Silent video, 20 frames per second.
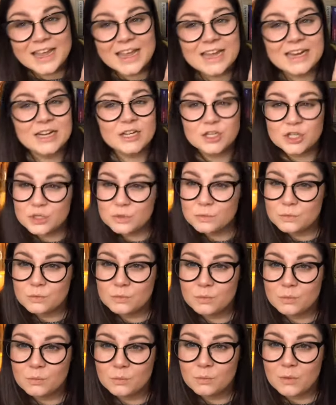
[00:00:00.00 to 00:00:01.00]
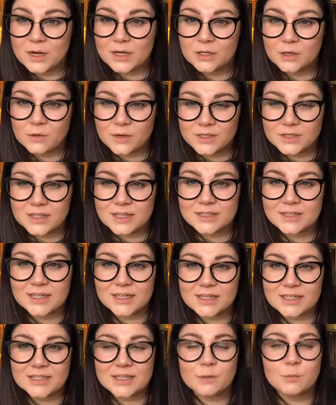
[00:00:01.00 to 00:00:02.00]
And I do want to go into this, like
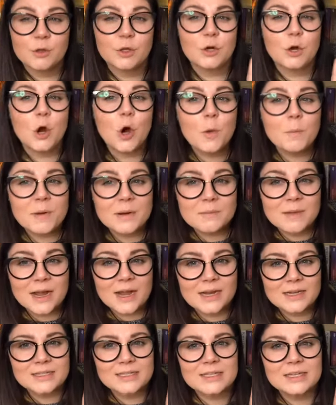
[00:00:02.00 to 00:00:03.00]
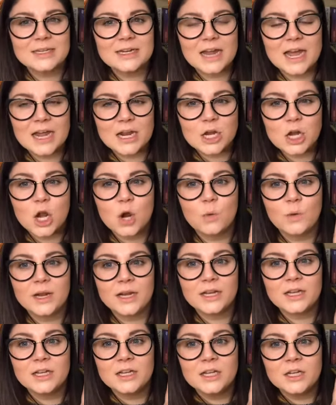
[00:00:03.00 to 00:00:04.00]
I said, with an open mind and not
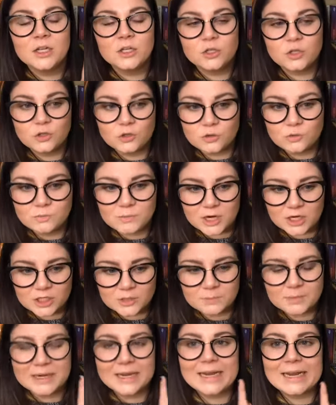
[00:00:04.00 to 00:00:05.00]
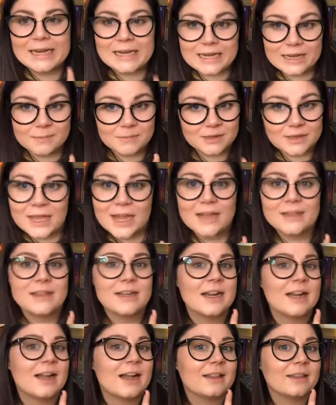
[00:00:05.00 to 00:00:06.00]
knowing too much, but I am glad
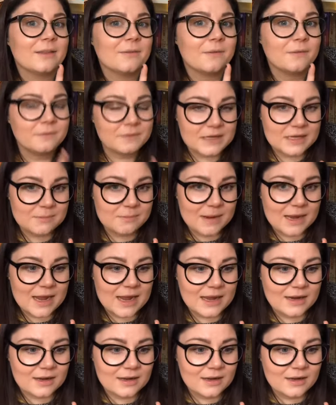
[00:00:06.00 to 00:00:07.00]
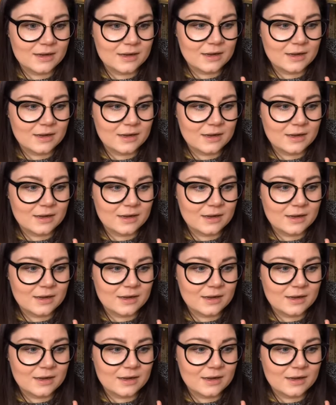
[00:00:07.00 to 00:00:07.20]
that I got the feedback